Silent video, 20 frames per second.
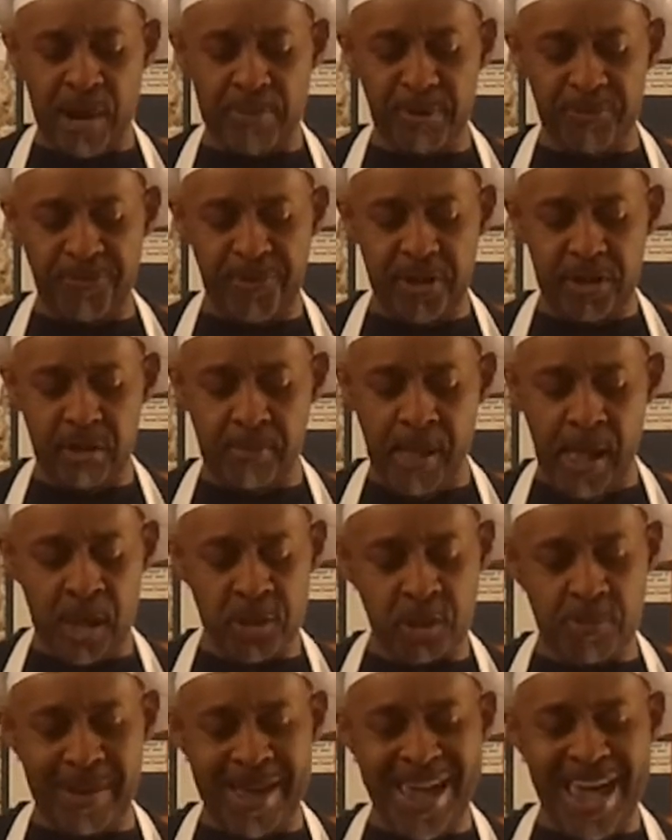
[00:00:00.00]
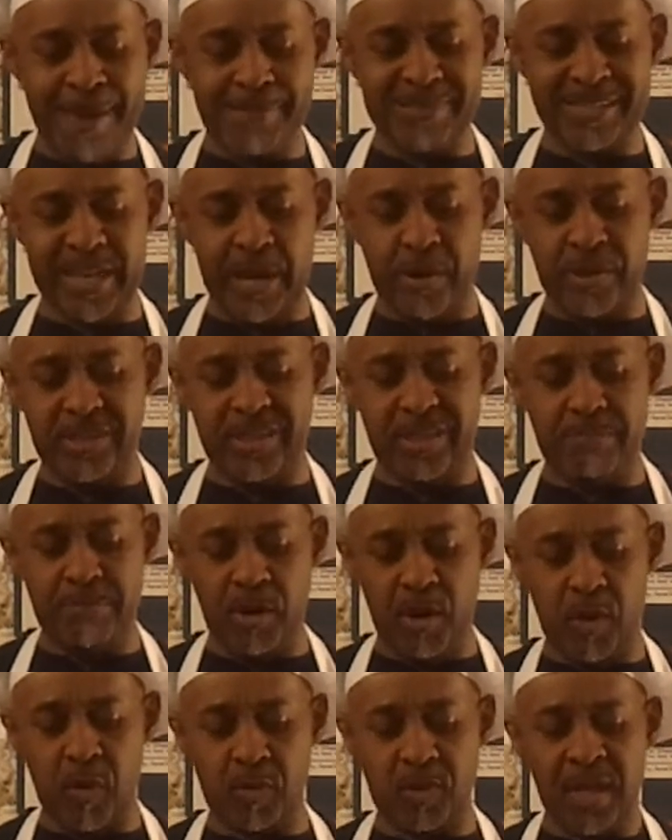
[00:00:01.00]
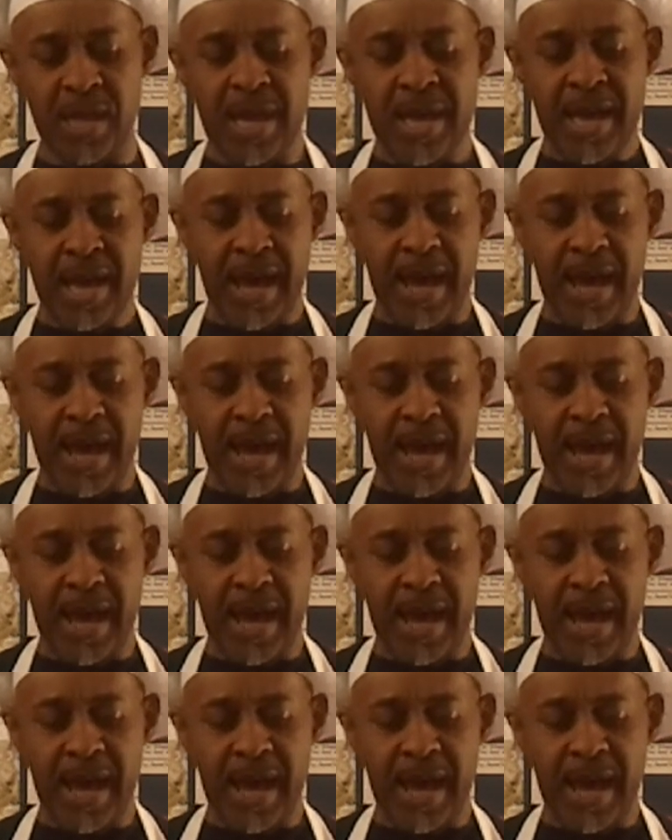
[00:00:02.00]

I'm a fear demolisher. My habits guarantee miracles.